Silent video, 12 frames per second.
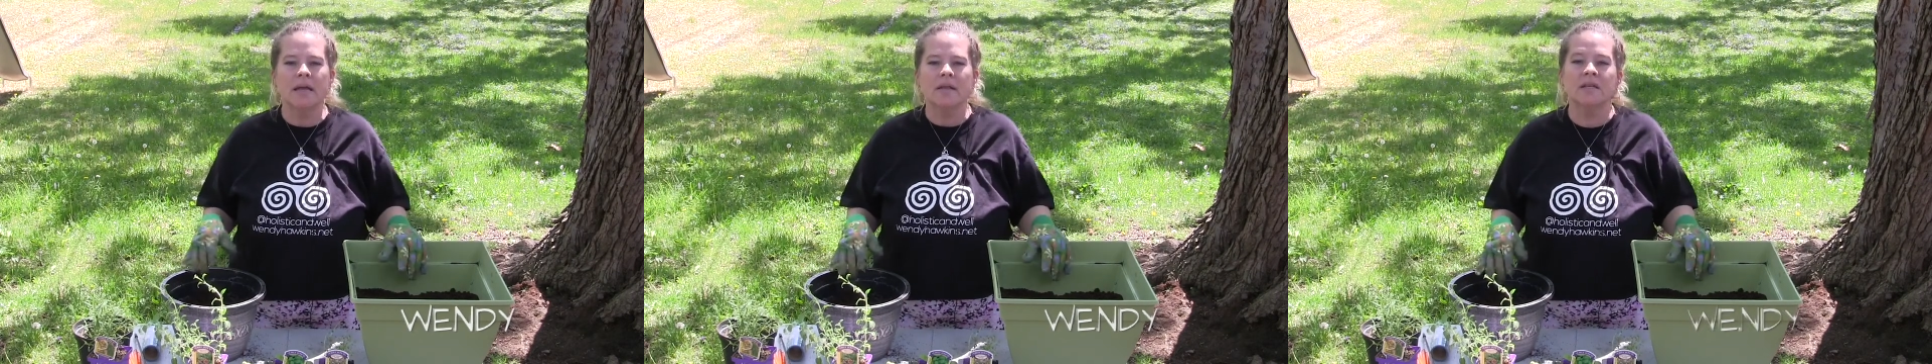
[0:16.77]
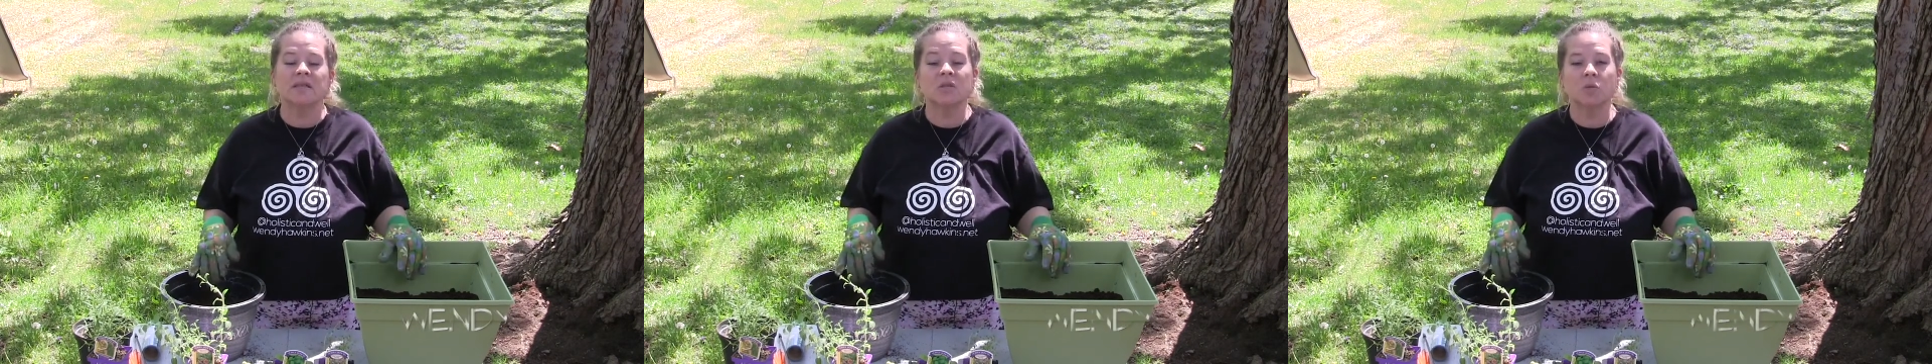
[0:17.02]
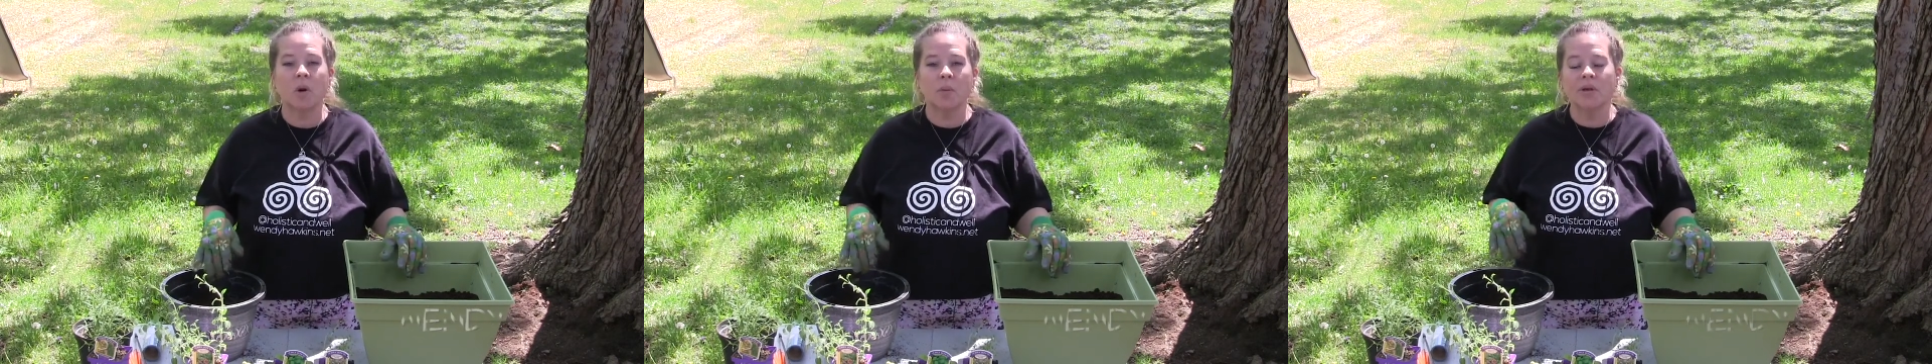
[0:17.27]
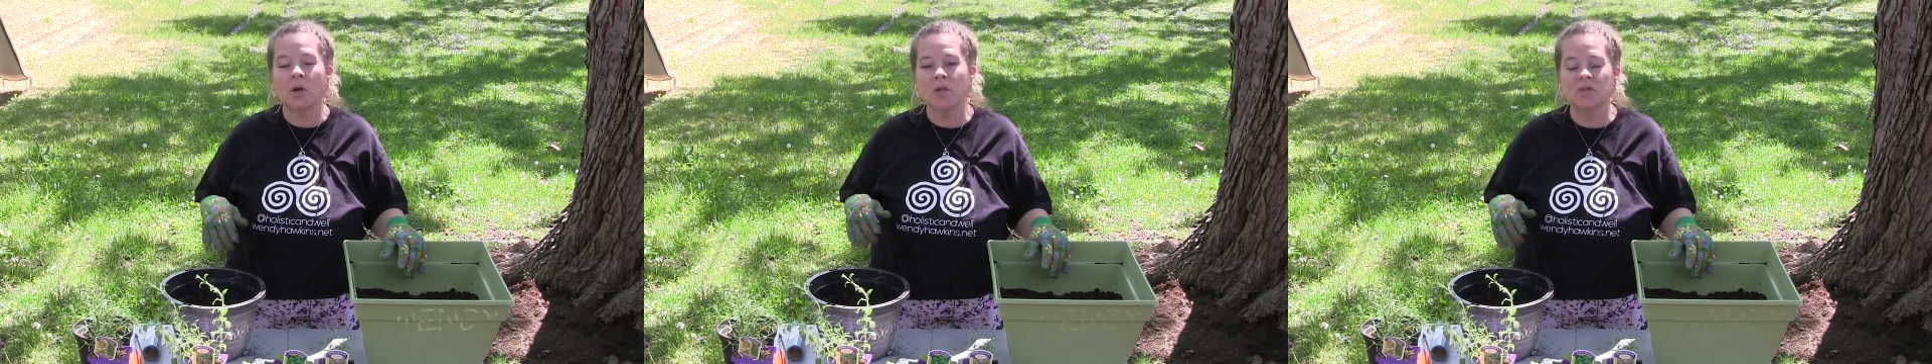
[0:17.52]
This is where we
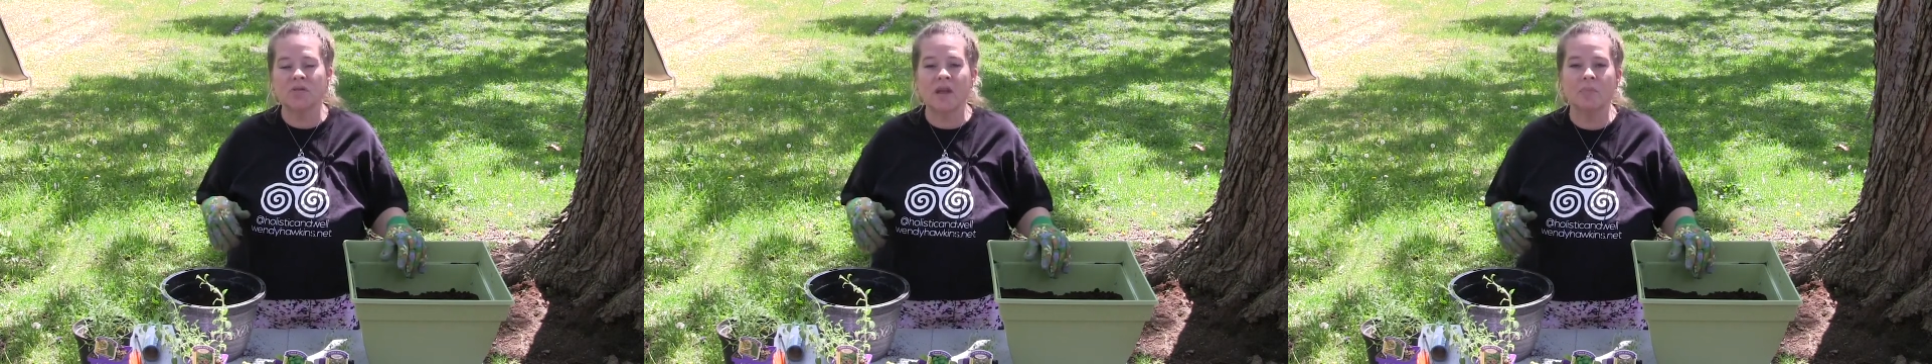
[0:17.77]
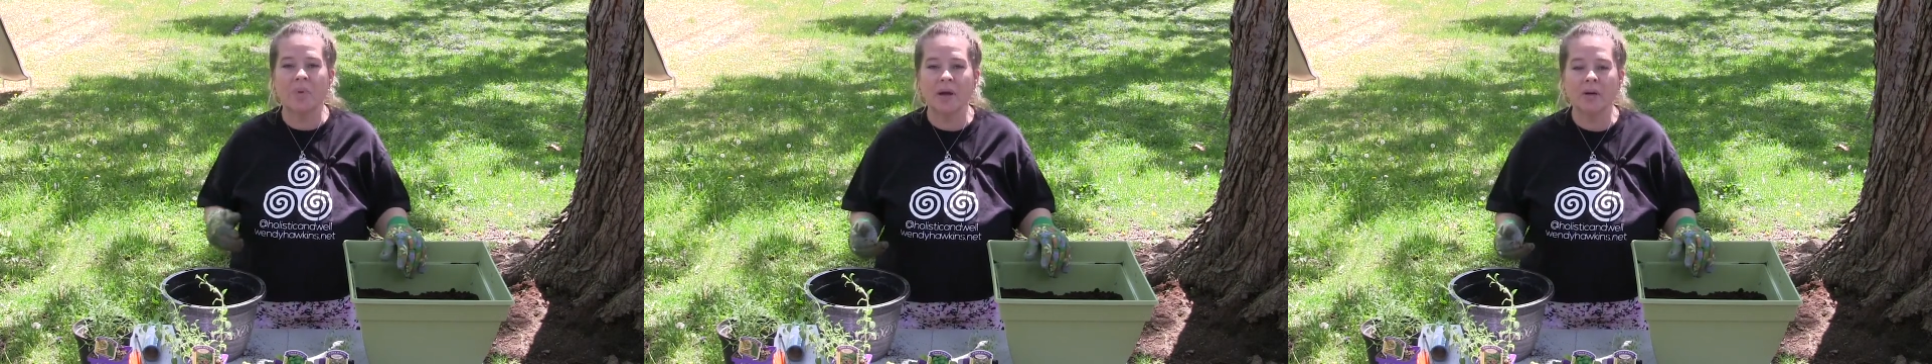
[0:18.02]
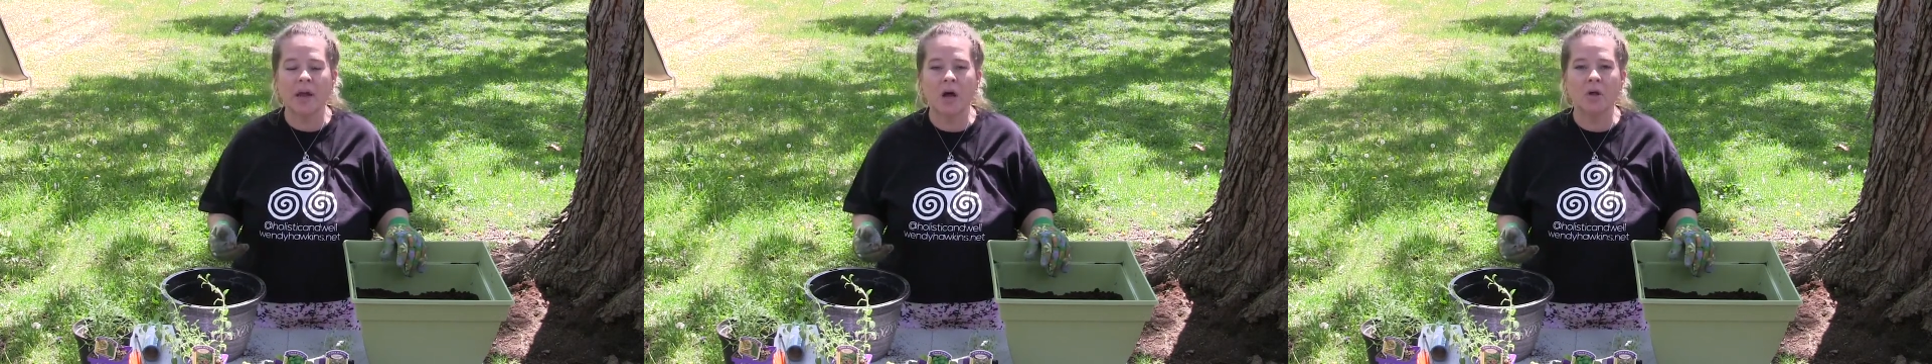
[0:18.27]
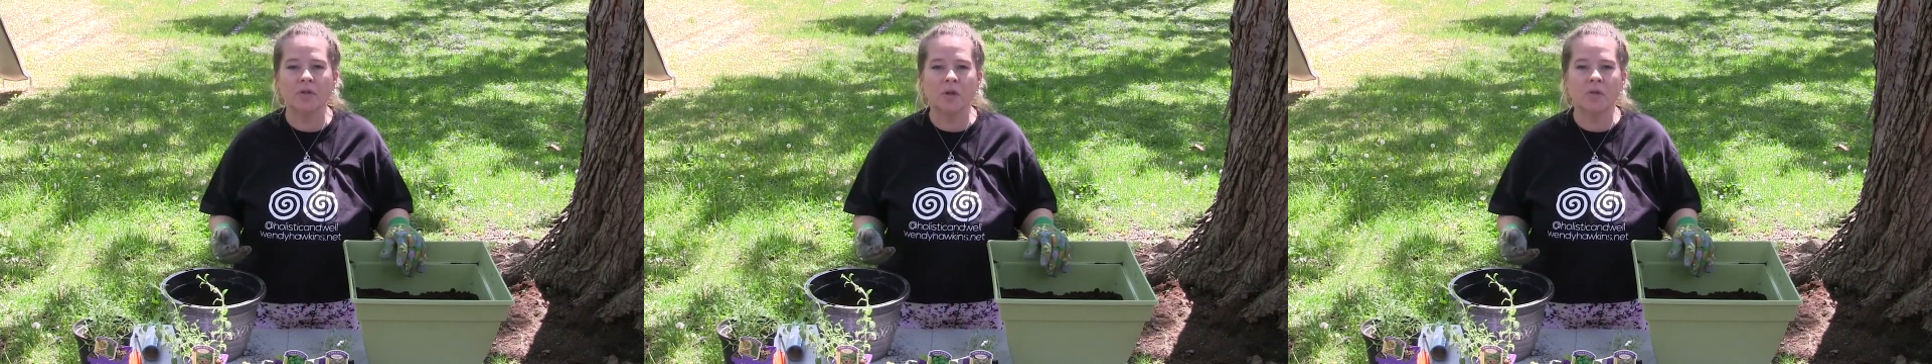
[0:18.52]
cultivate better
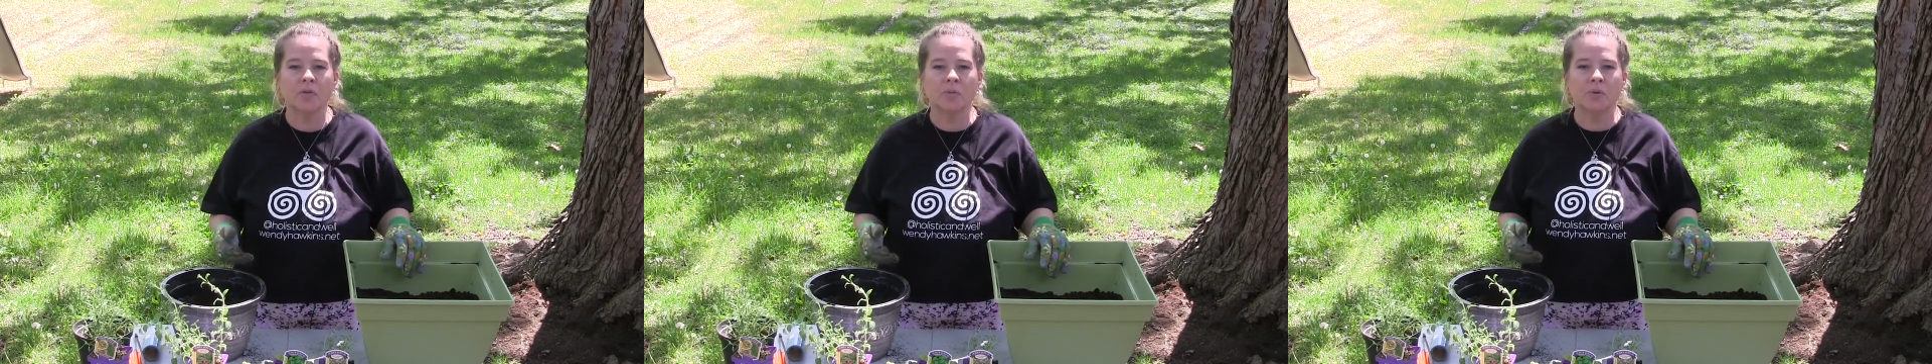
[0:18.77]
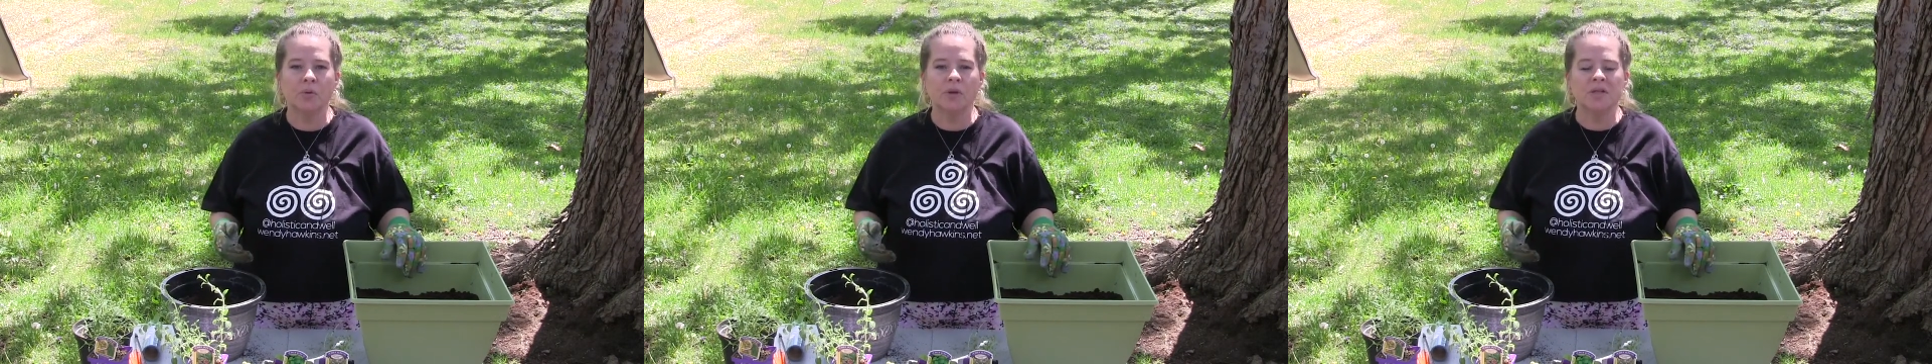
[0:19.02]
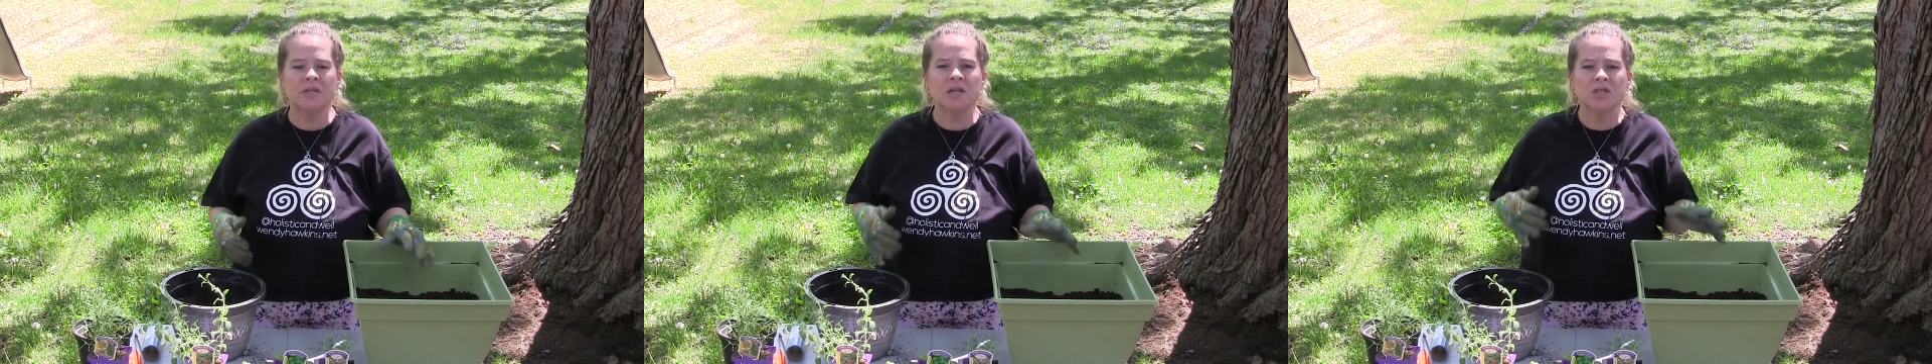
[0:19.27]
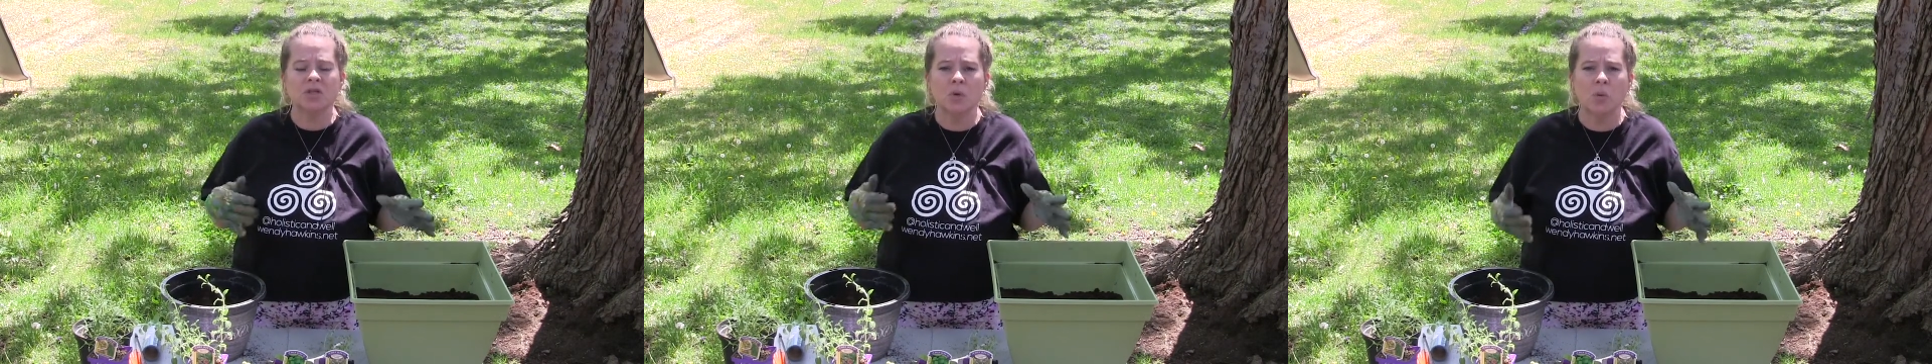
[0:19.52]
health through
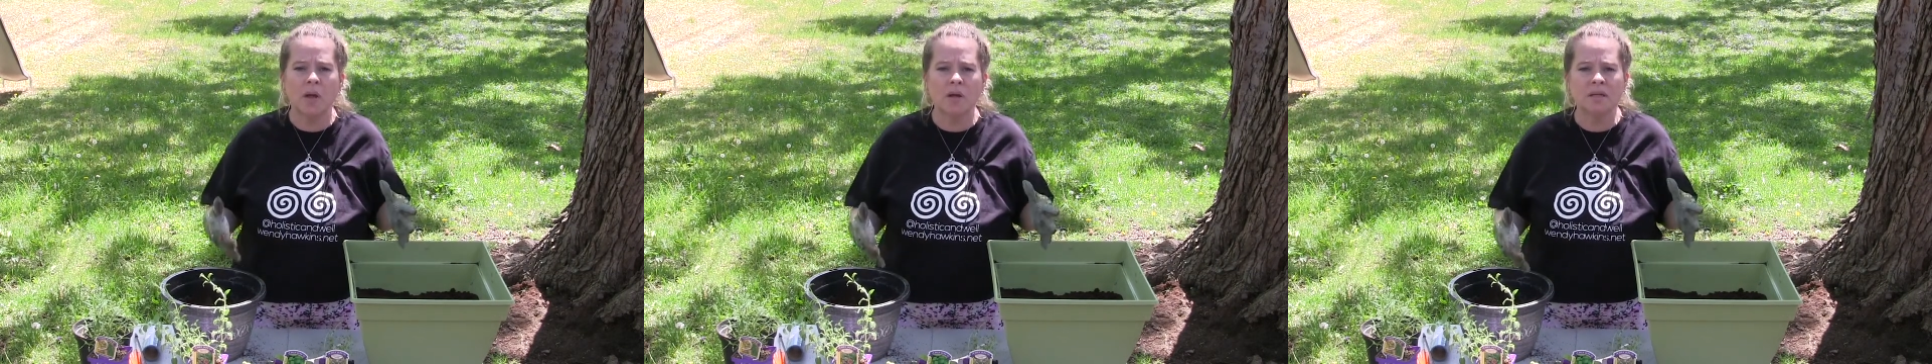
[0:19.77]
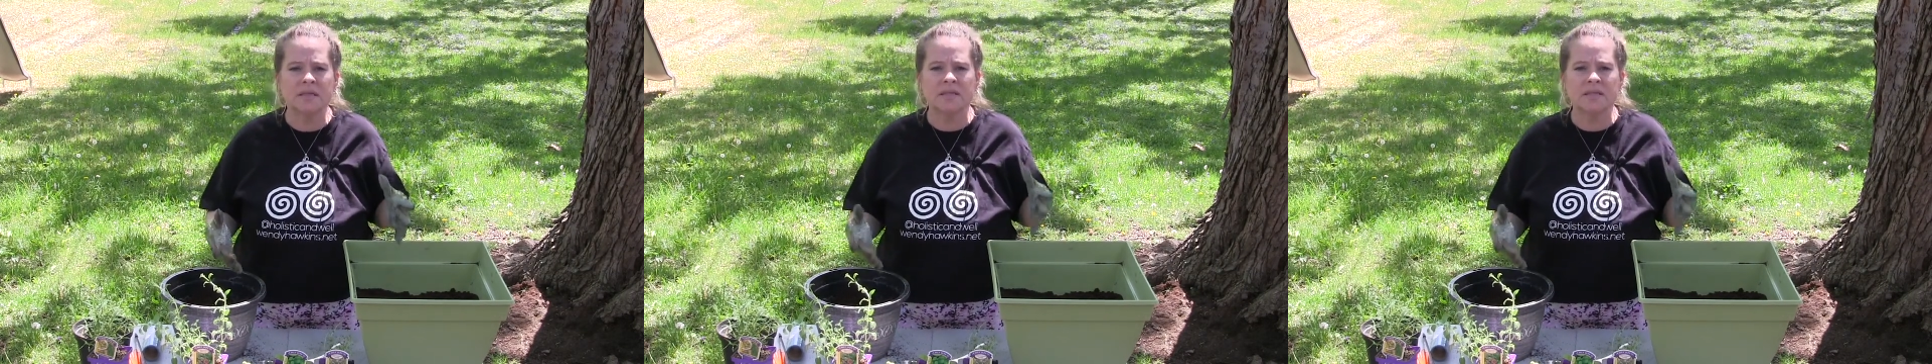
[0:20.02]
intentional wellness,